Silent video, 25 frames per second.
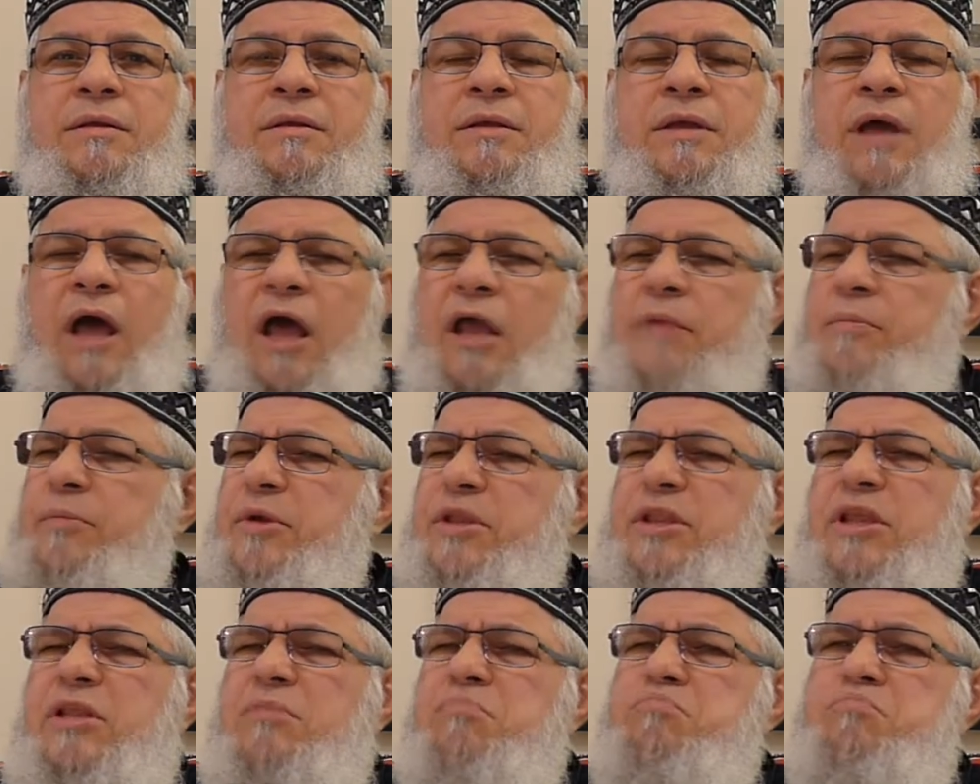I've been
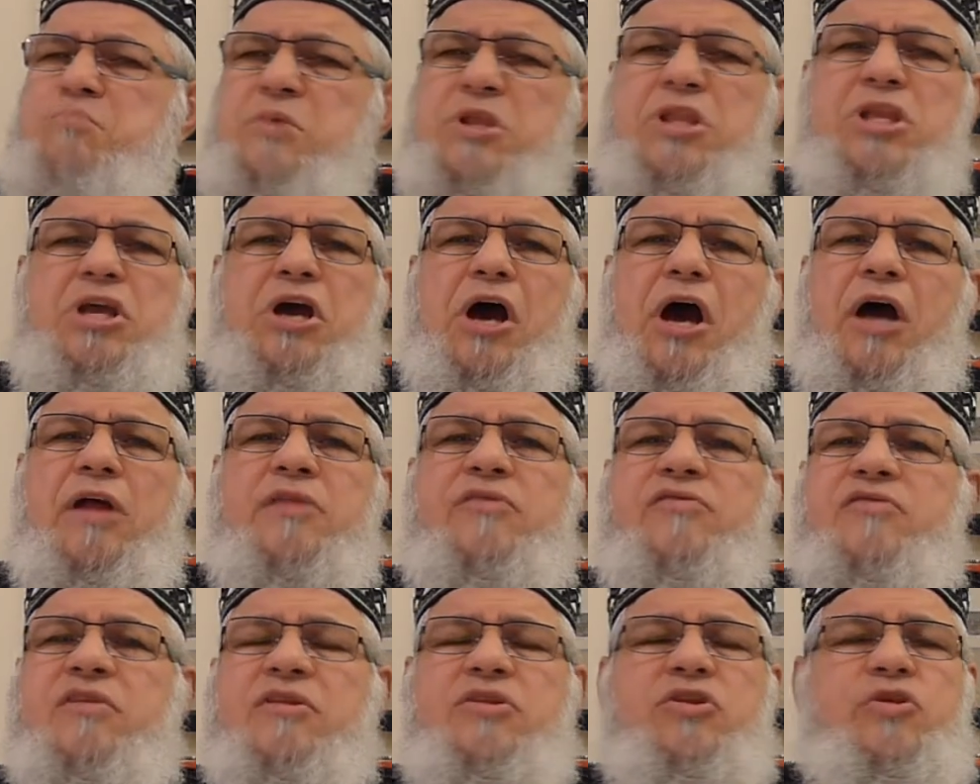in many odd
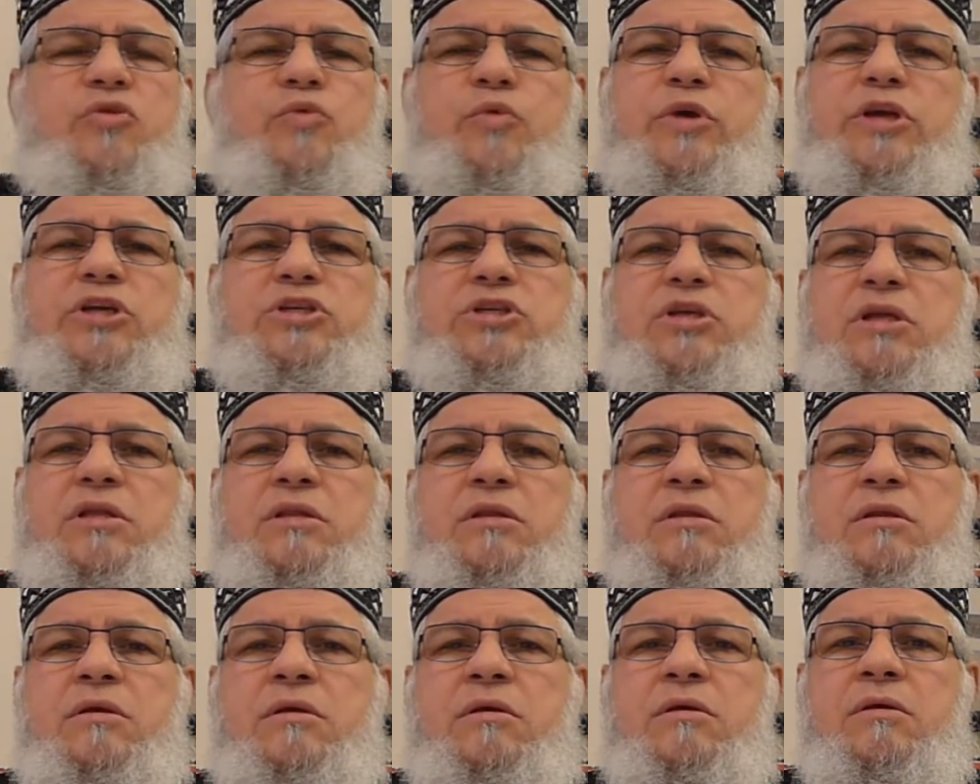situations,
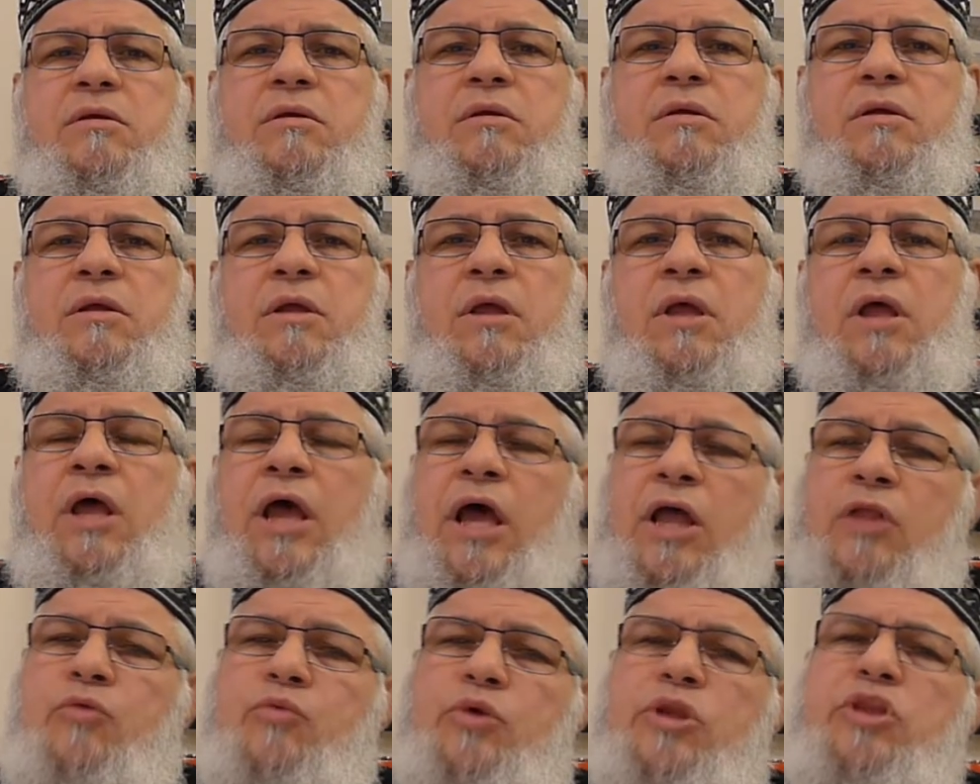
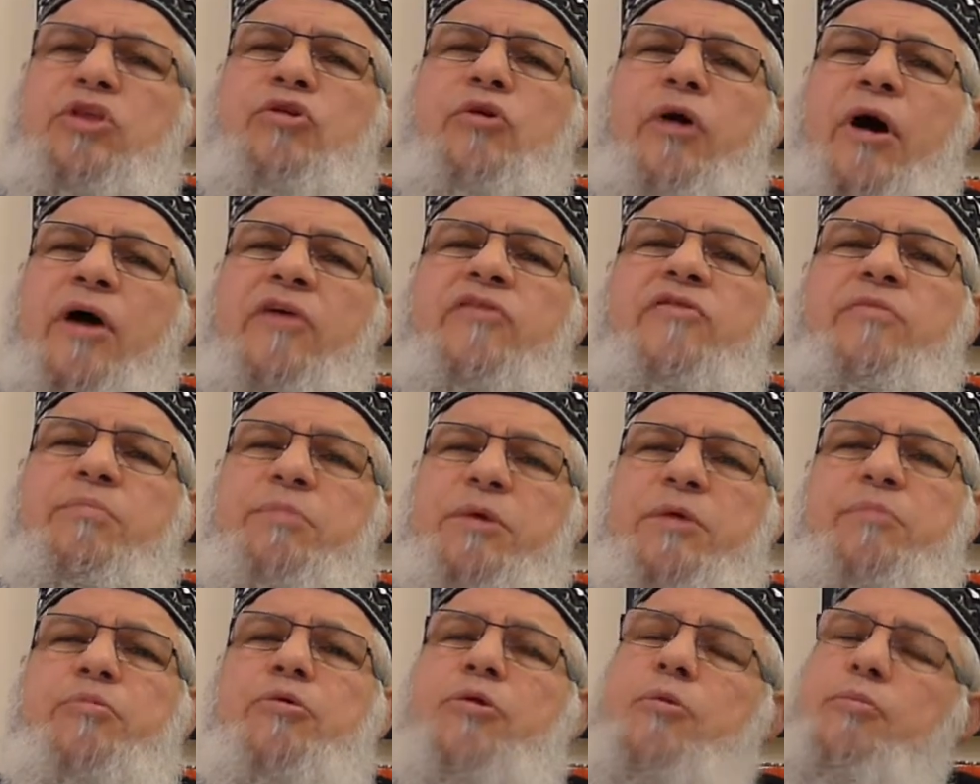and when you ask
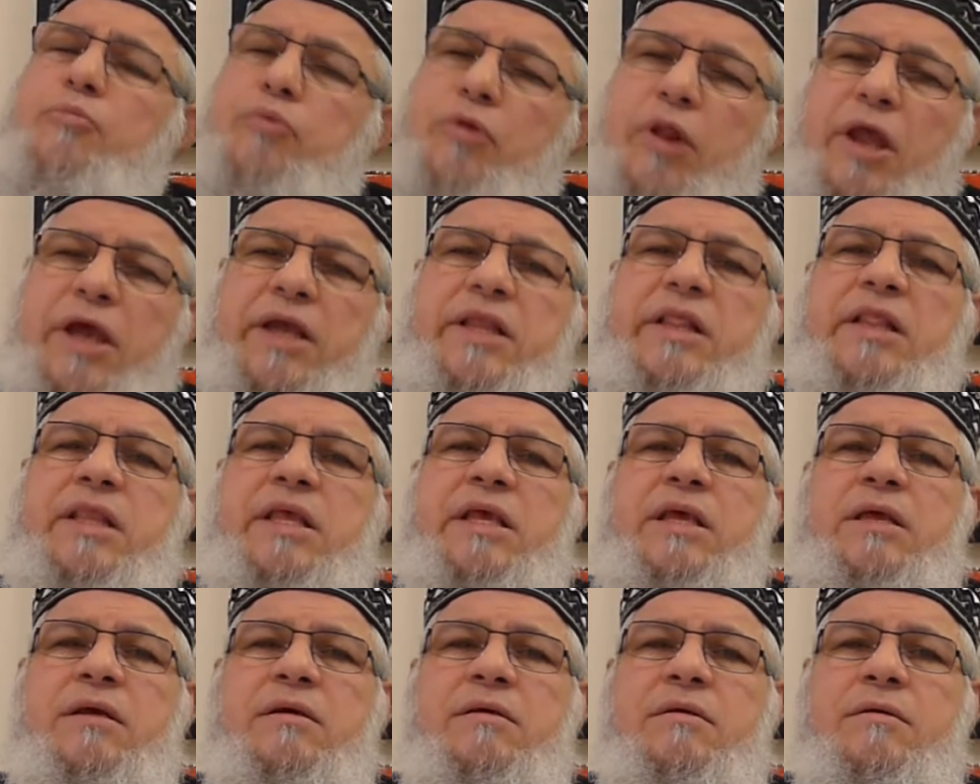people
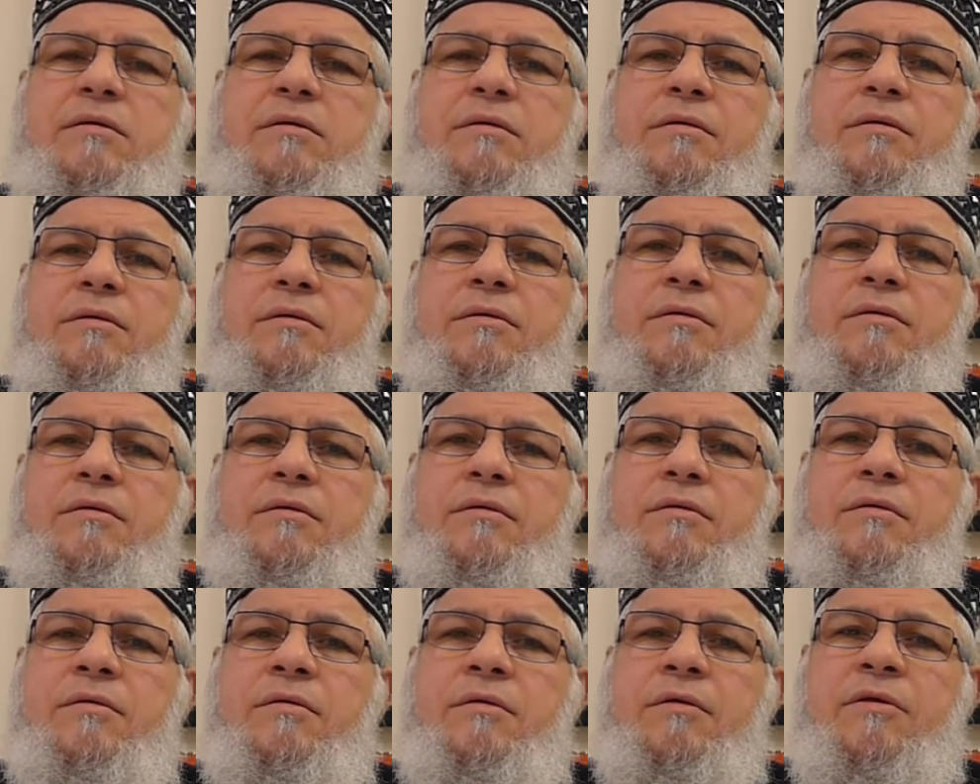politely,
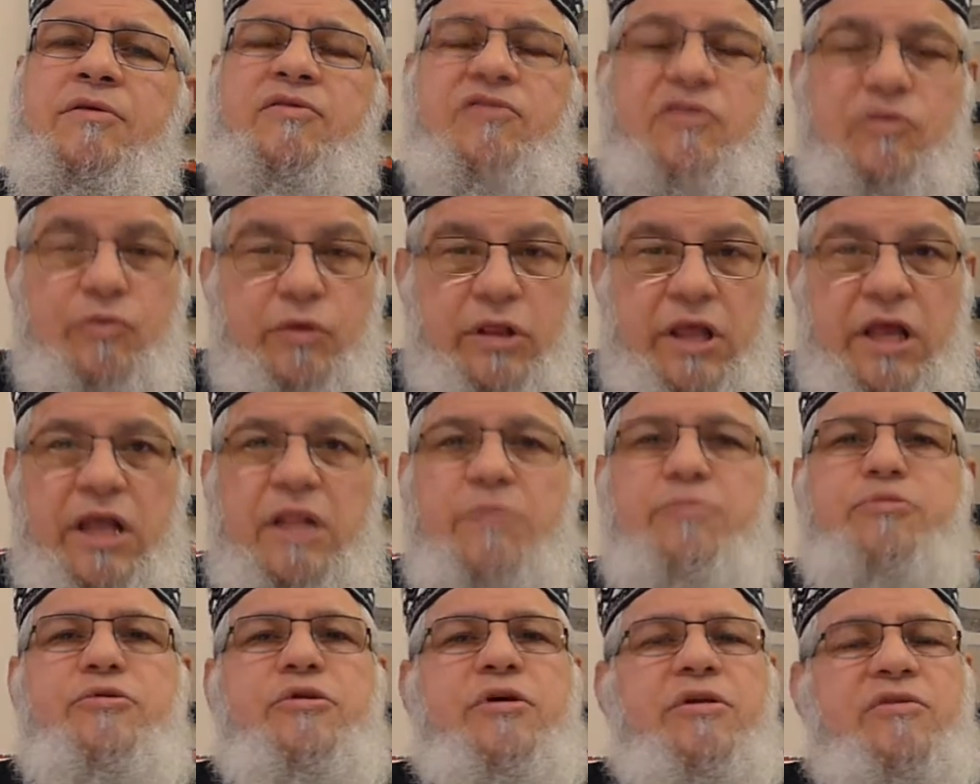they will
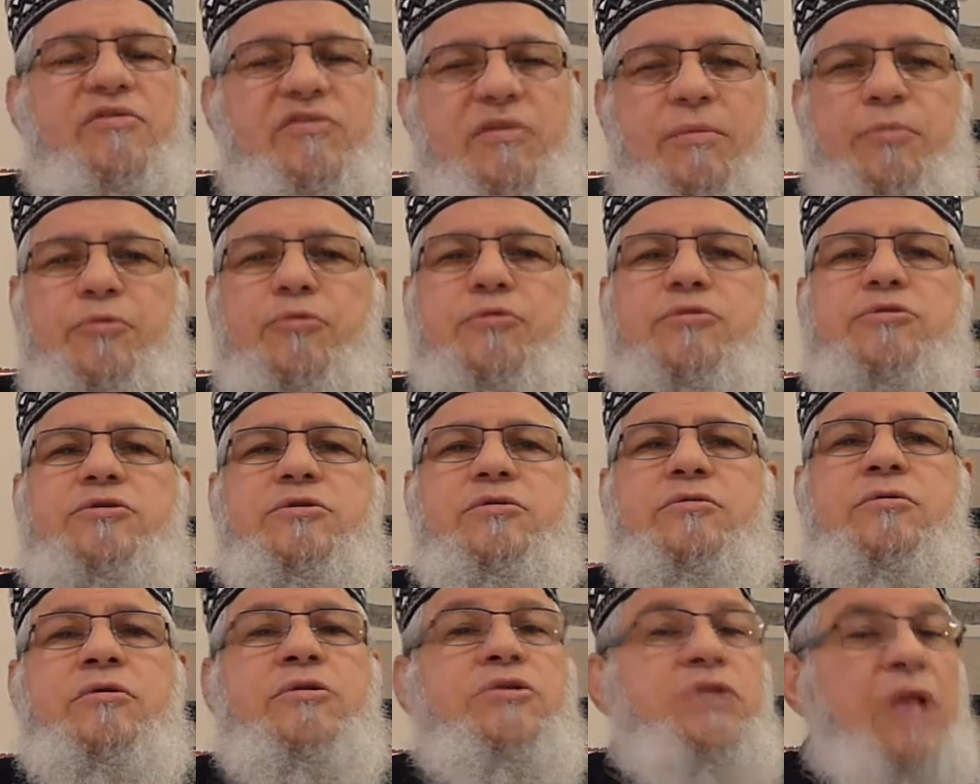help you and support
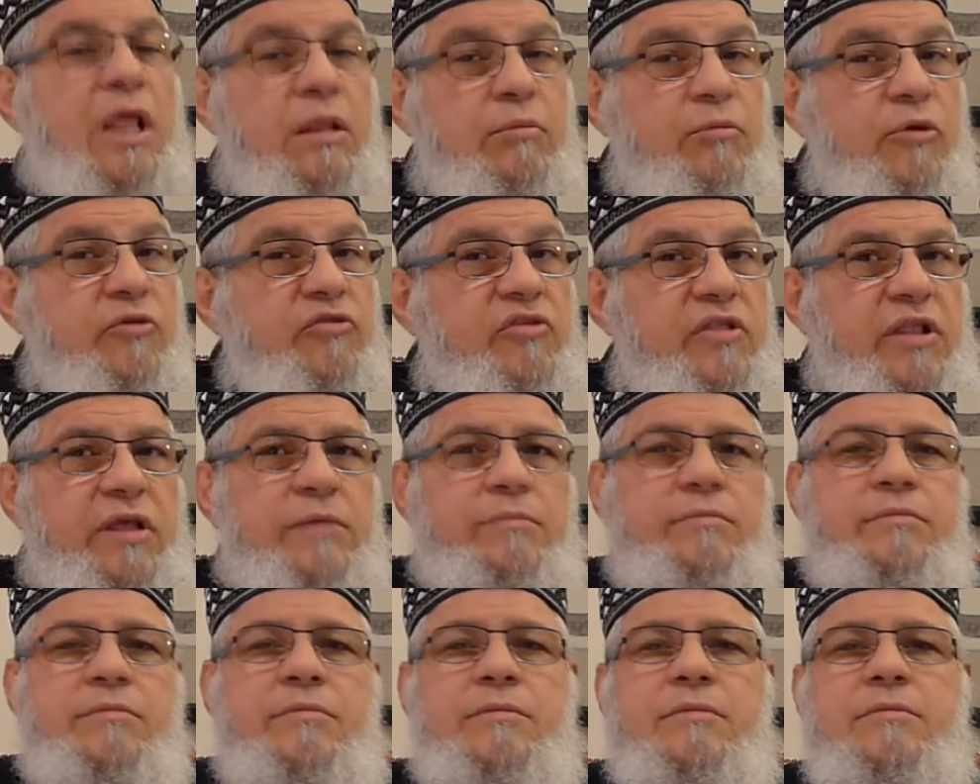you.
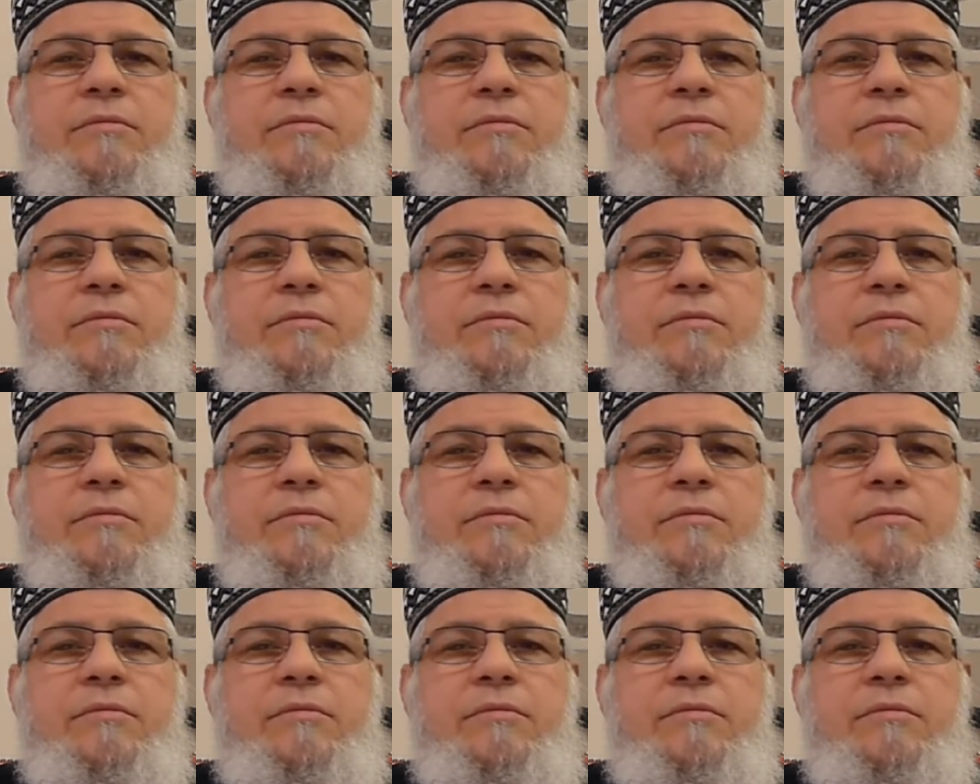Non-Muslim,